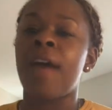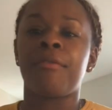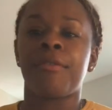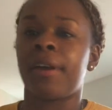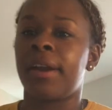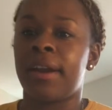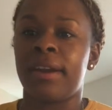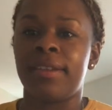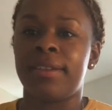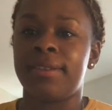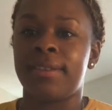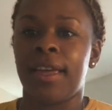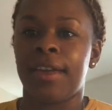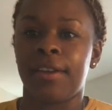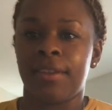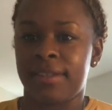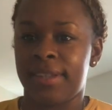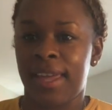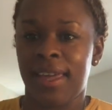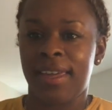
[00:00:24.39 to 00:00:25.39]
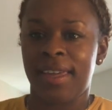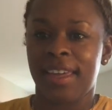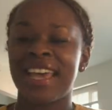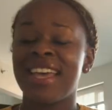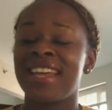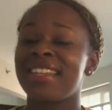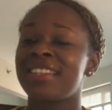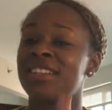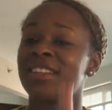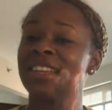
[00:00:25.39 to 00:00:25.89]
it is that you're taking.
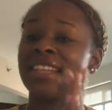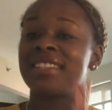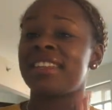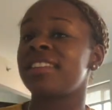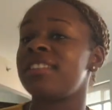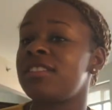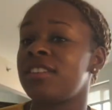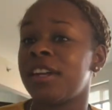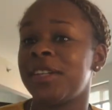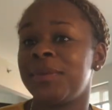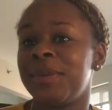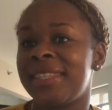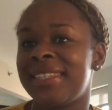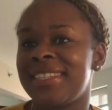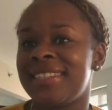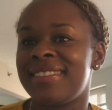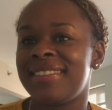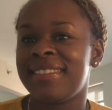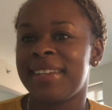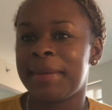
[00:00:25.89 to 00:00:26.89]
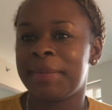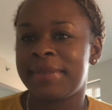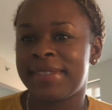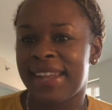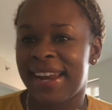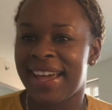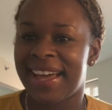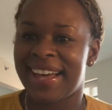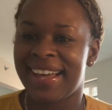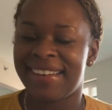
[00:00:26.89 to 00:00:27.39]
So let's get started with these tips
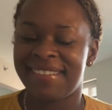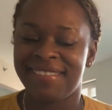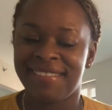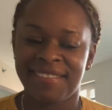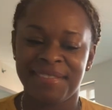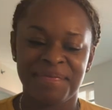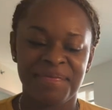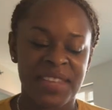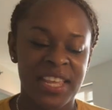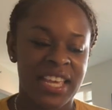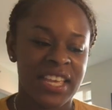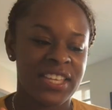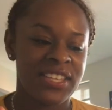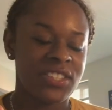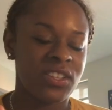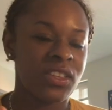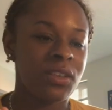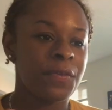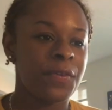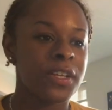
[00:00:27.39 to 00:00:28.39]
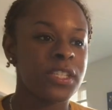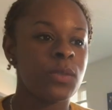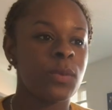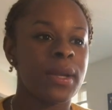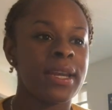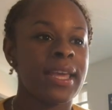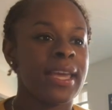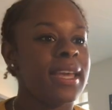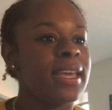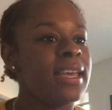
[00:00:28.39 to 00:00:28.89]
that I have. So the first
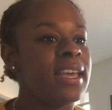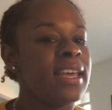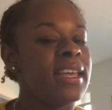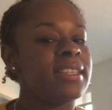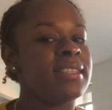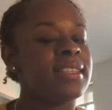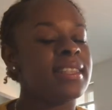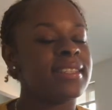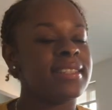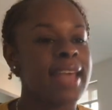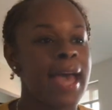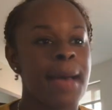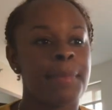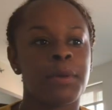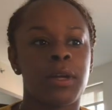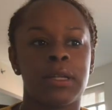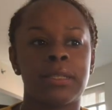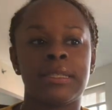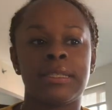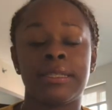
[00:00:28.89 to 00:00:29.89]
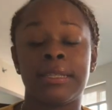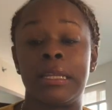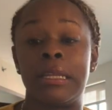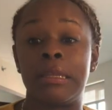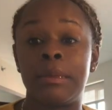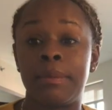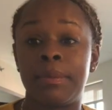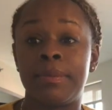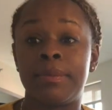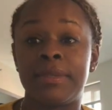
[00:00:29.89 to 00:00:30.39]
one is this app called
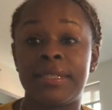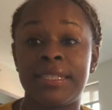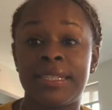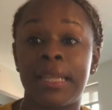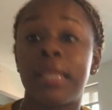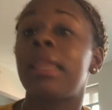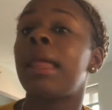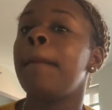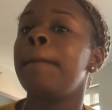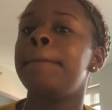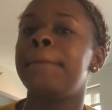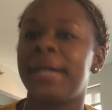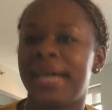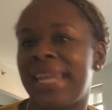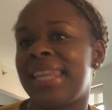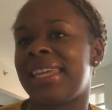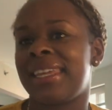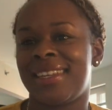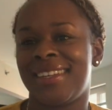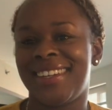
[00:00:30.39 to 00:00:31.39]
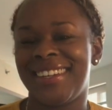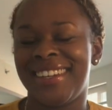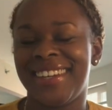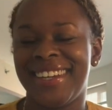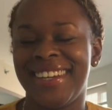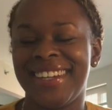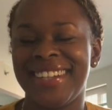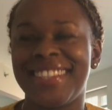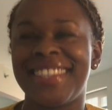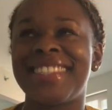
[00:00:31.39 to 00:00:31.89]
Syllabuddy.
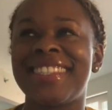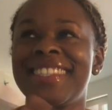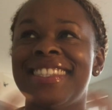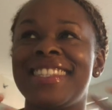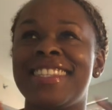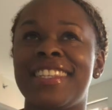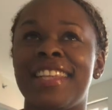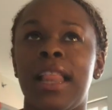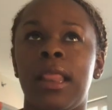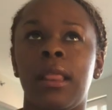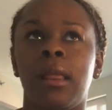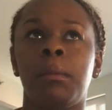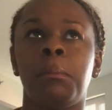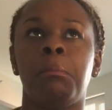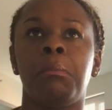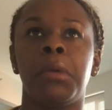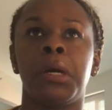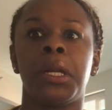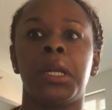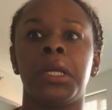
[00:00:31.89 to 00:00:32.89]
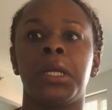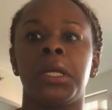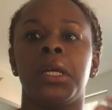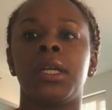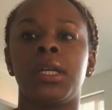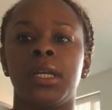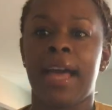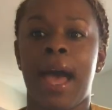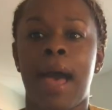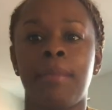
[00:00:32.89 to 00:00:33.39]
Syllabuddy.
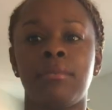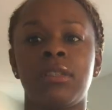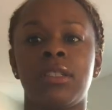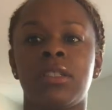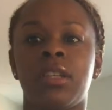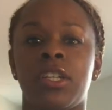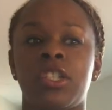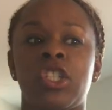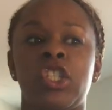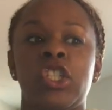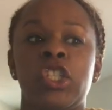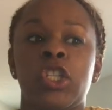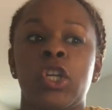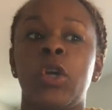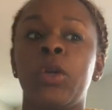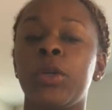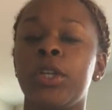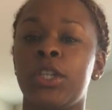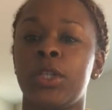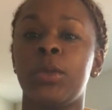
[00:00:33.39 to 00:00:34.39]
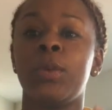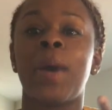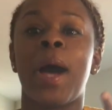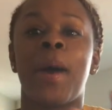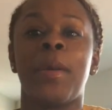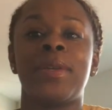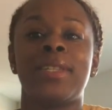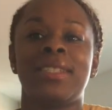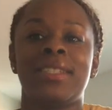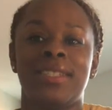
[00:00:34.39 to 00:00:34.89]
I'm just gonna show you
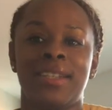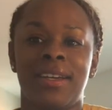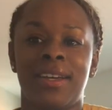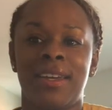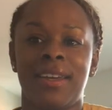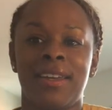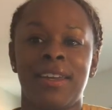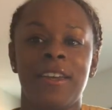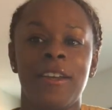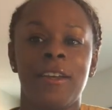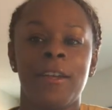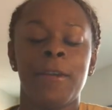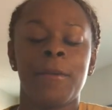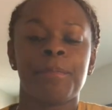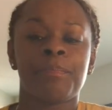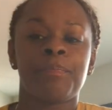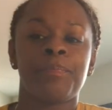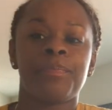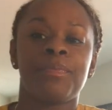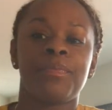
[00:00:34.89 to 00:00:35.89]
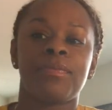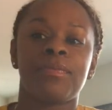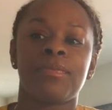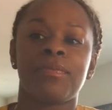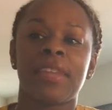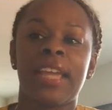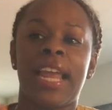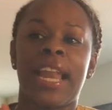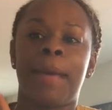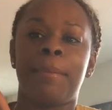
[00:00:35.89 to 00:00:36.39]
how it's done,
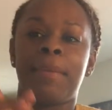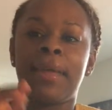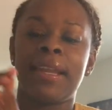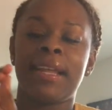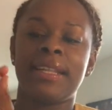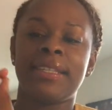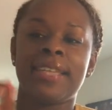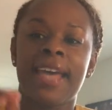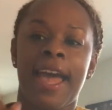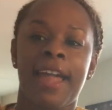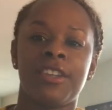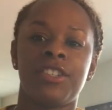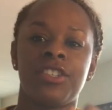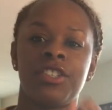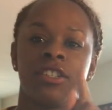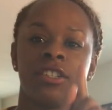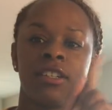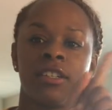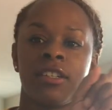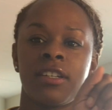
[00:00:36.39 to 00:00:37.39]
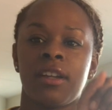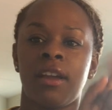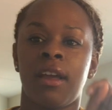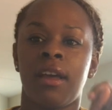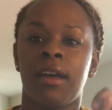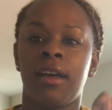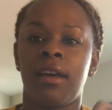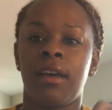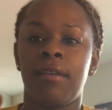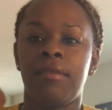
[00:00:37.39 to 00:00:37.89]
and I'm gonna attach
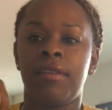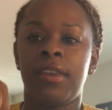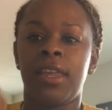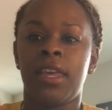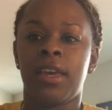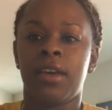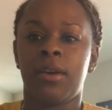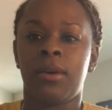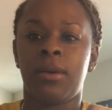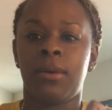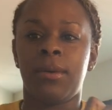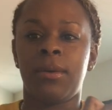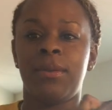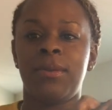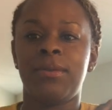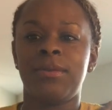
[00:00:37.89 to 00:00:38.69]
a video